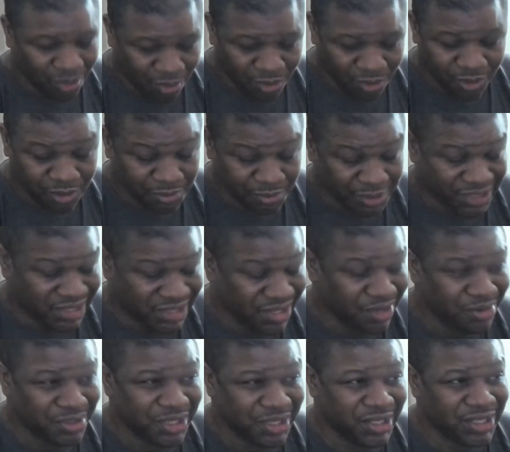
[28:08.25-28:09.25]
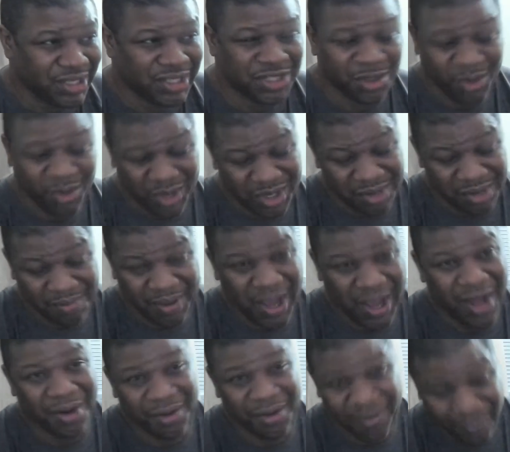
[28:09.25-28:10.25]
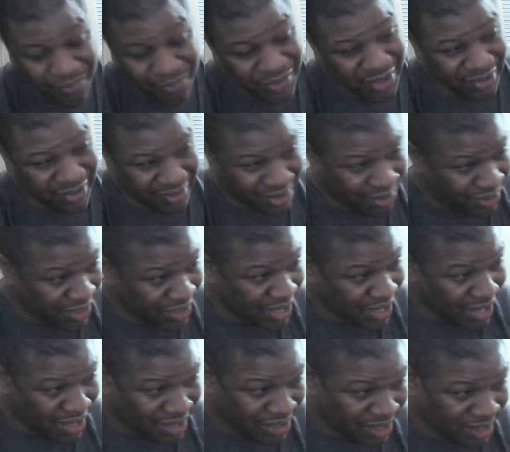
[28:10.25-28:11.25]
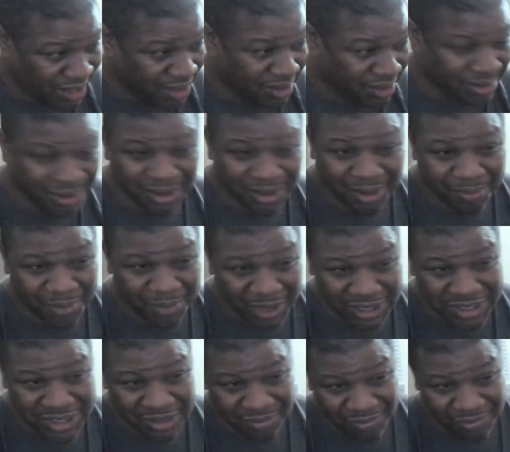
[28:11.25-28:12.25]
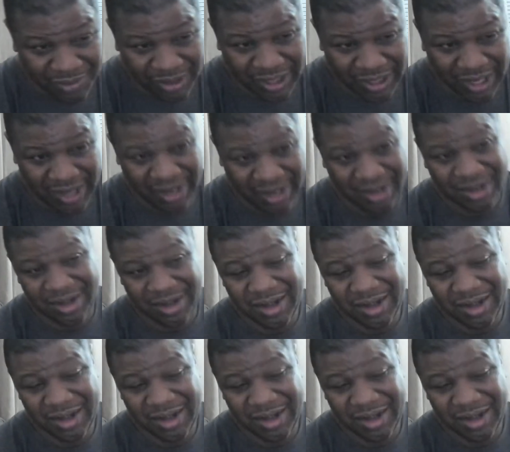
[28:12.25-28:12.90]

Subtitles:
Orm still didn't join the battle because they only had like the budget for like